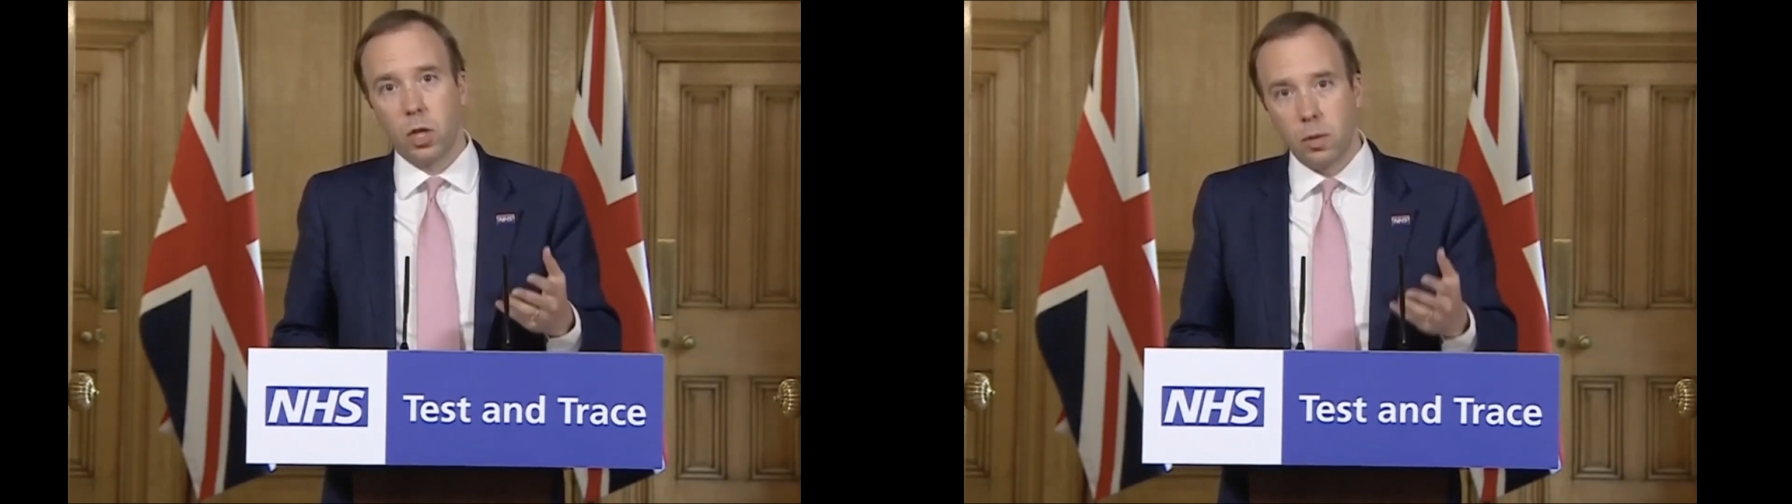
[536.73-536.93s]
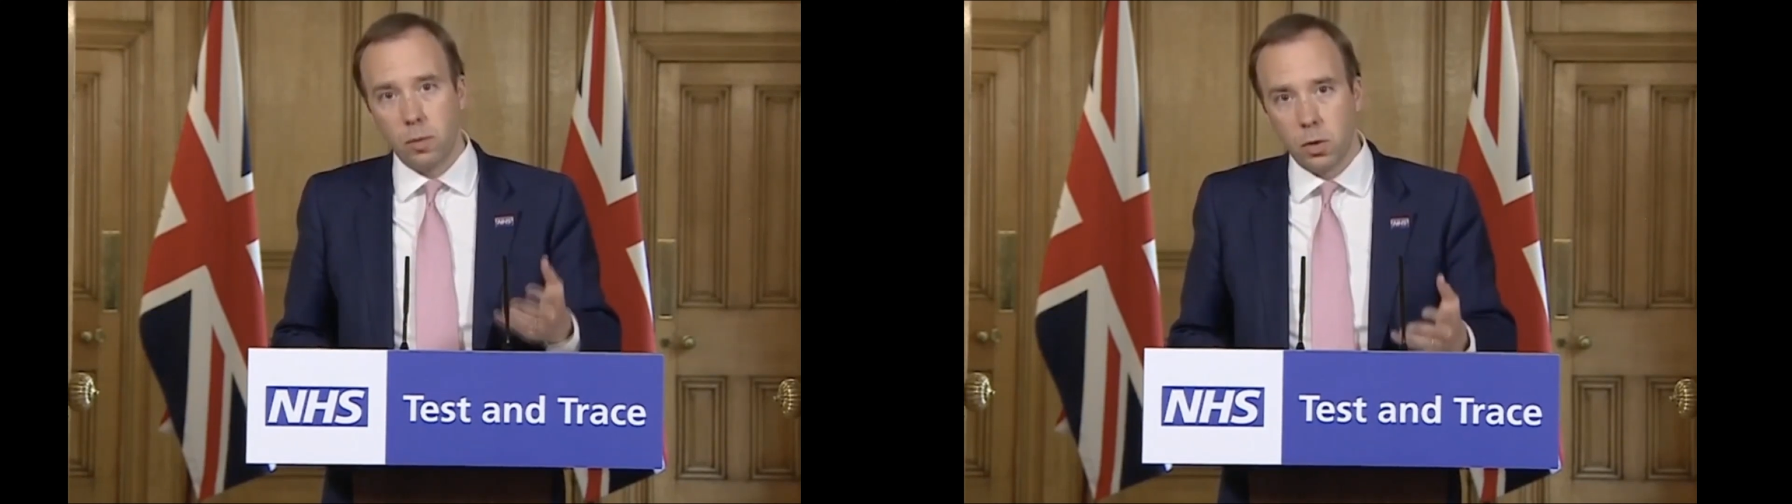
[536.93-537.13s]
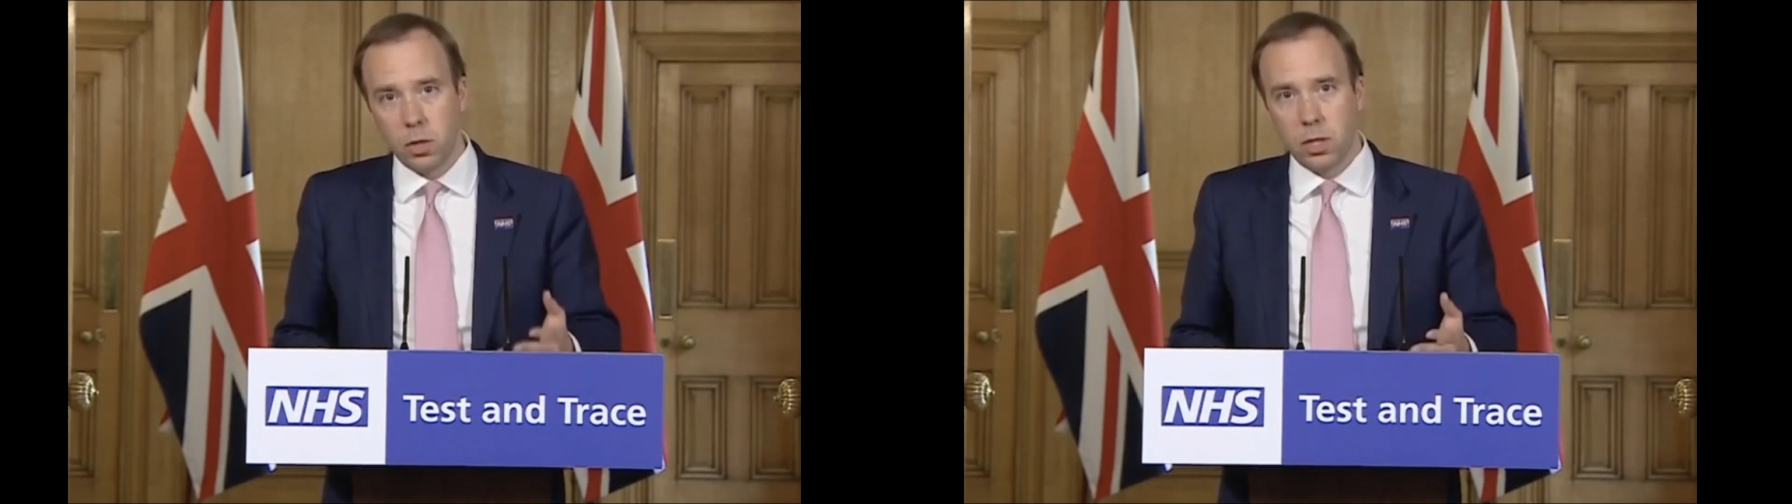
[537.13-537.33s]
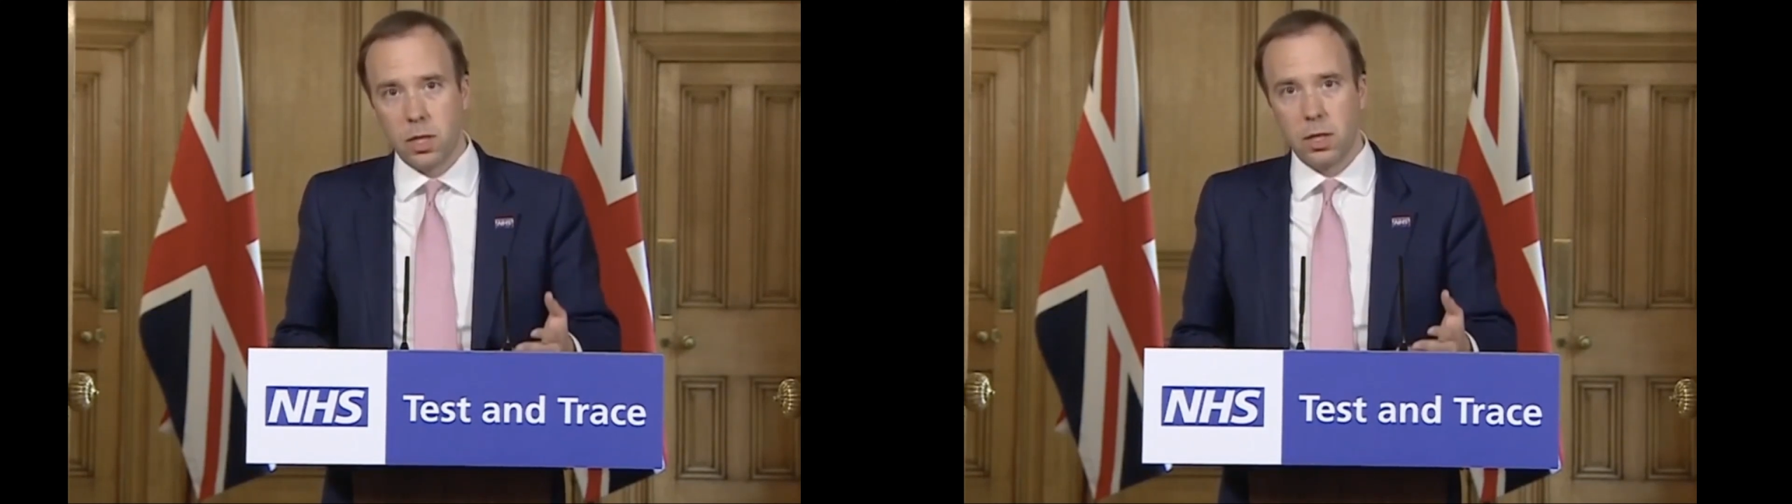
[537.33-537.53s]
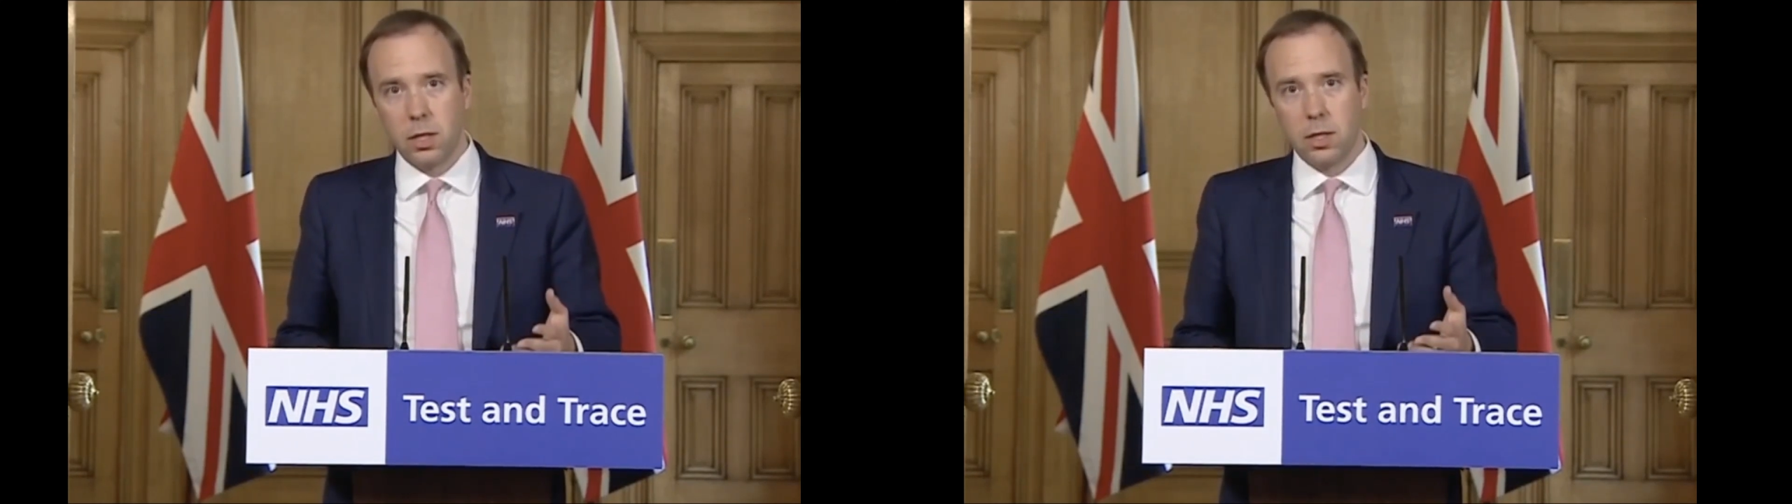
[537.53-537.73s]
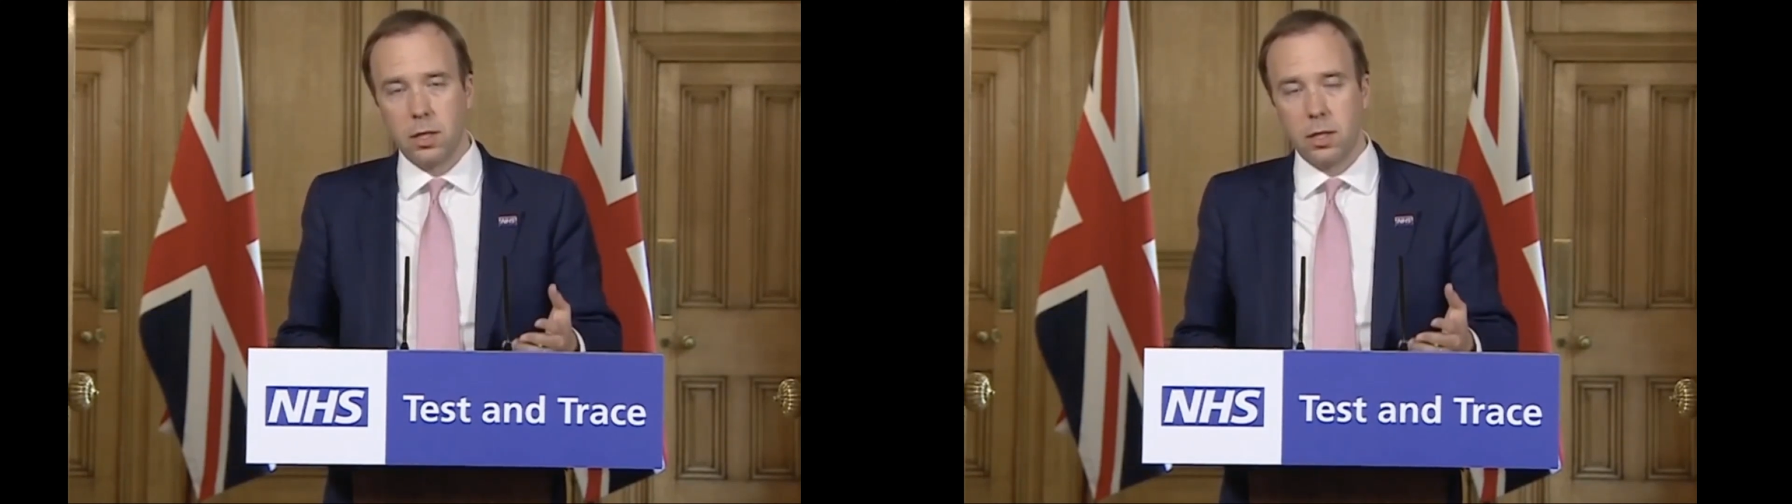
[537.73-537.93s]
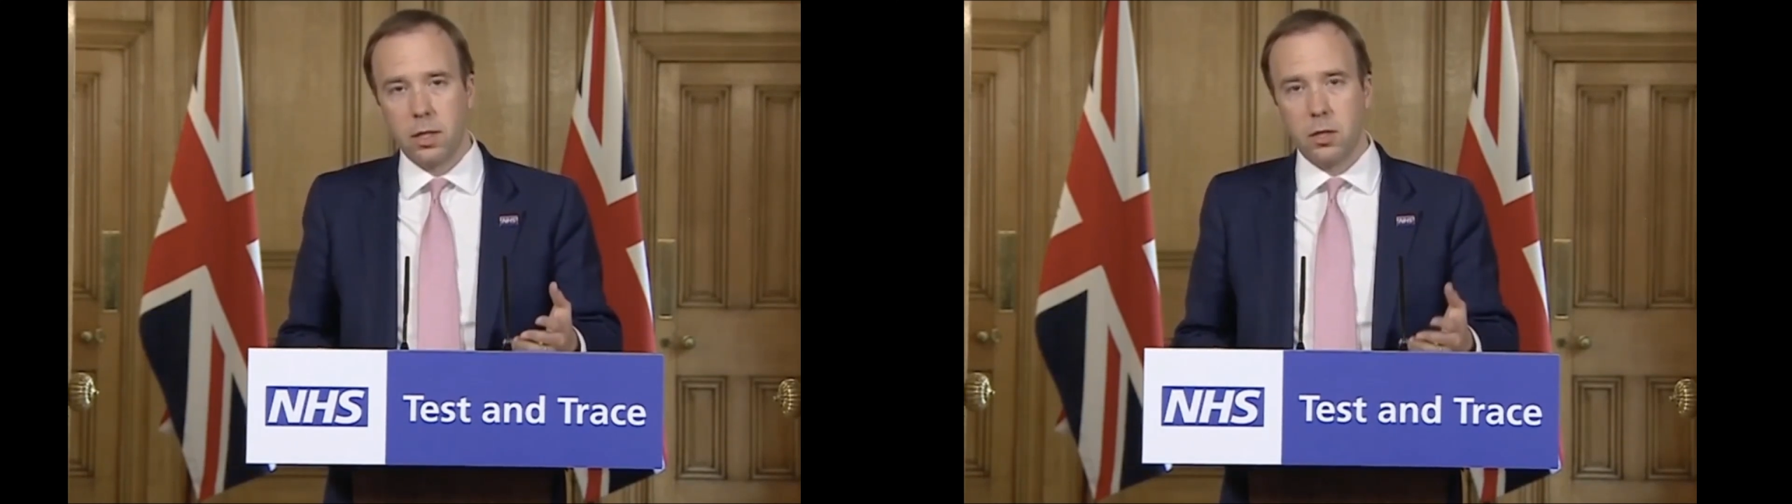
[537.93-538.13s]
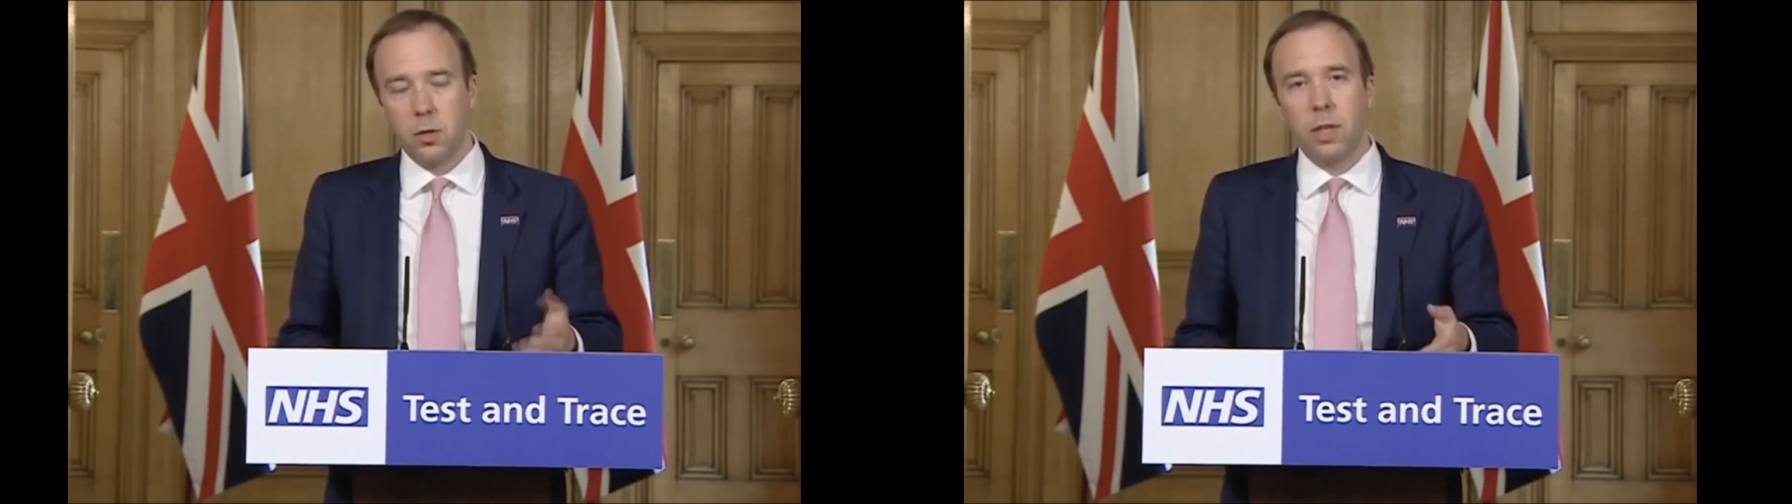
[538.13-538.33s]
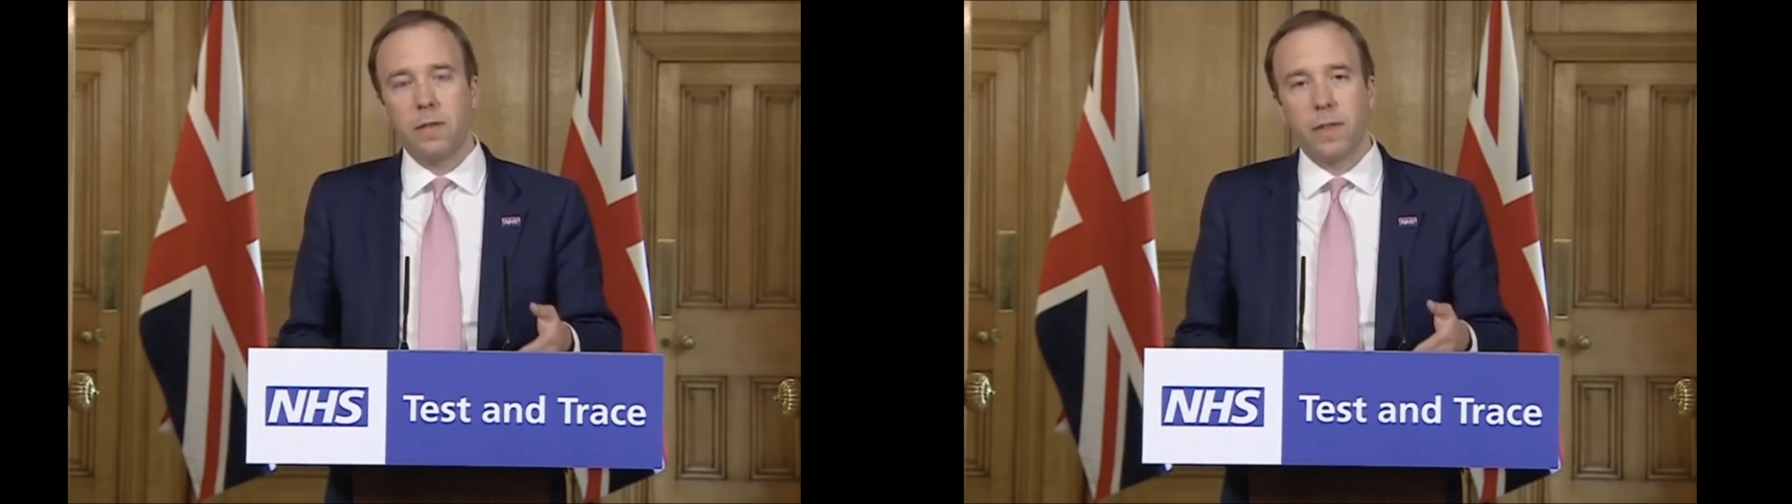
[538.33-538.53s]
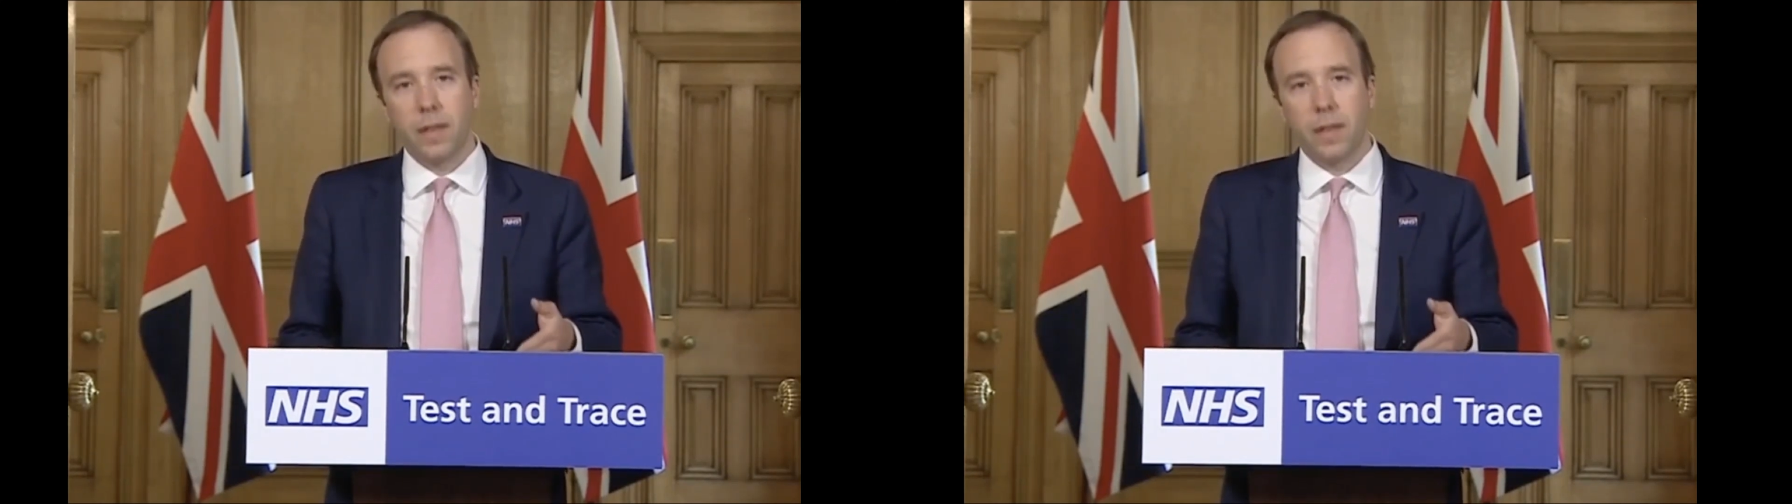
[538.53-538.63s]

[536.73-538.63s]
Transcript: community. Do it for the